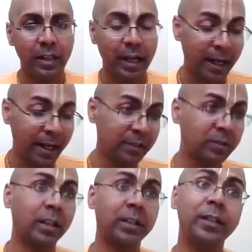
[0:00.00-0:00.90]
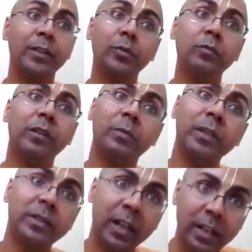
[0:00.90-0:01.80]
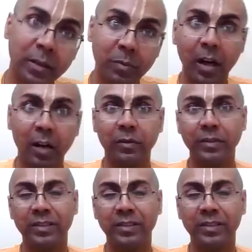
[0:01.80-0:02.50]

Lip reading: and 32 Vyabhichari Bhava.